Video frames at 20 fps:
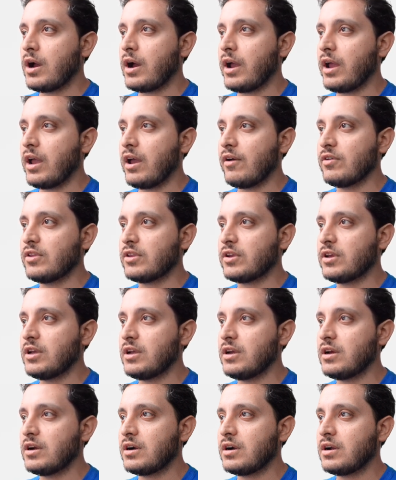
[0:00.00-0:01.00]
I have it
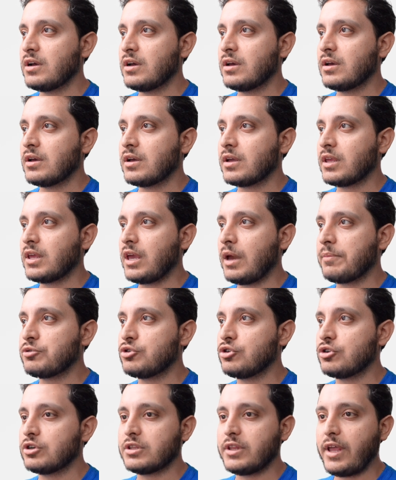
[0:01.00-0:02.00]
here,
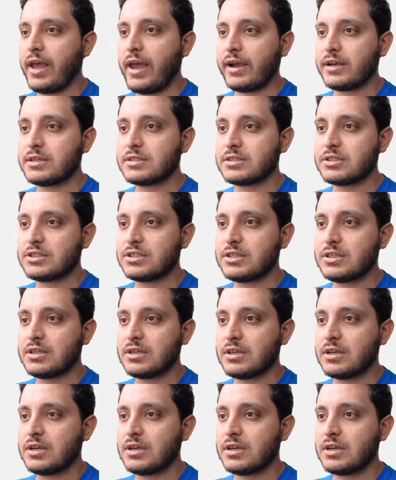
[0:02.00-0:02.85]
capture text.